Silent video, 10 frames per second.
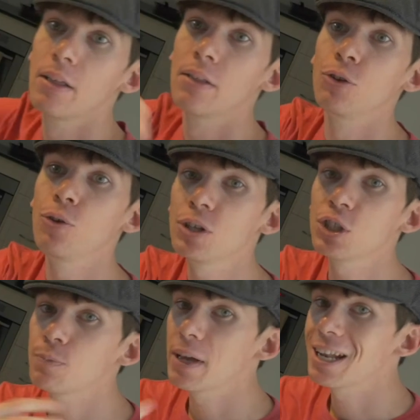You can
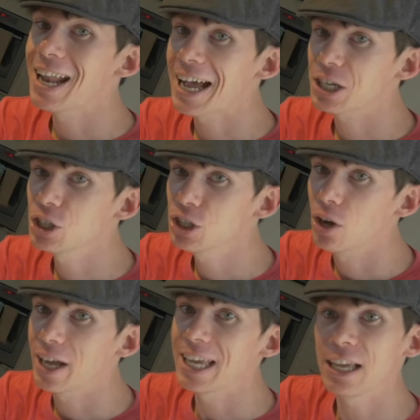spend an action
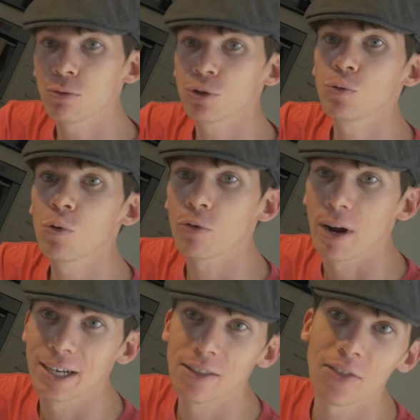die equal to or
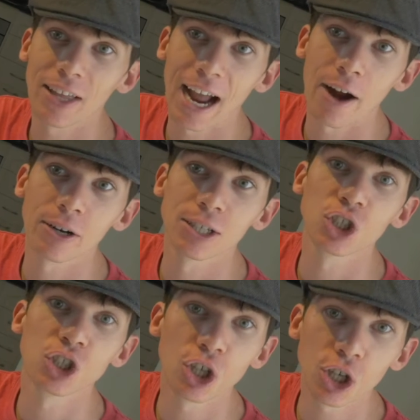greater than the character's
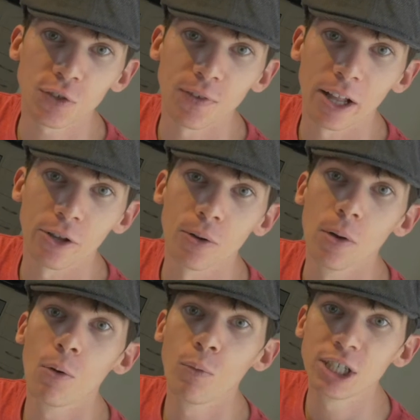search value,
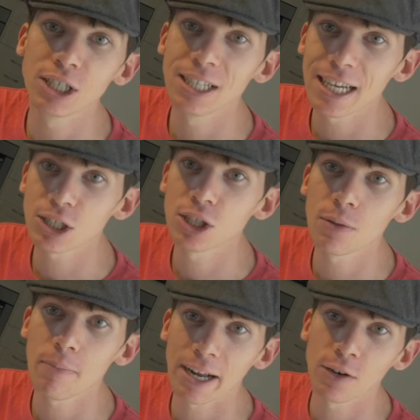which is next to
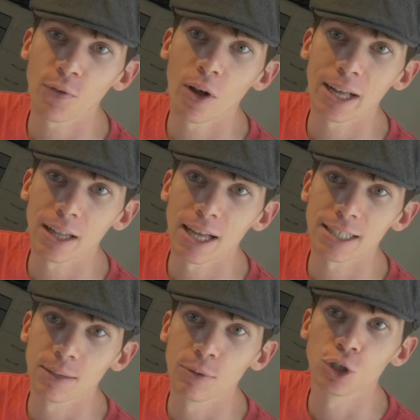the magnifying
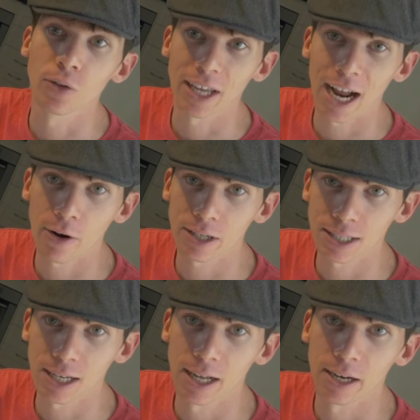glass image on the character
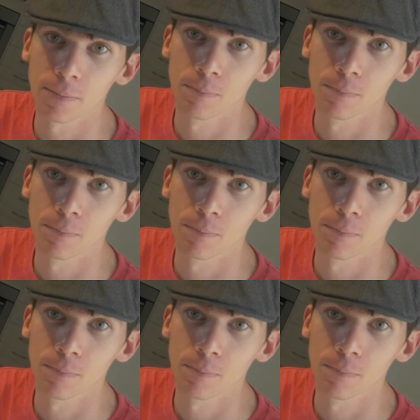card.